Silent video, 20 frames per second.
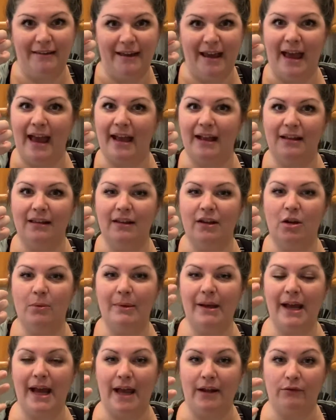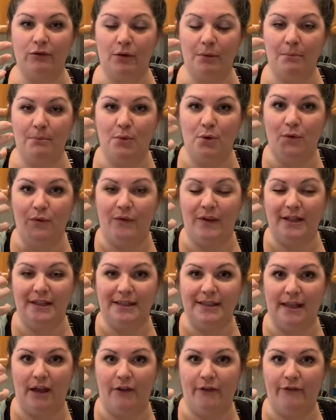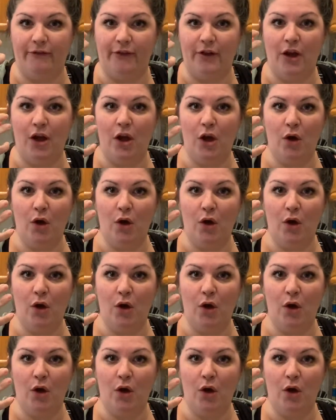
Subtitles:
the egg a little bit and remove itself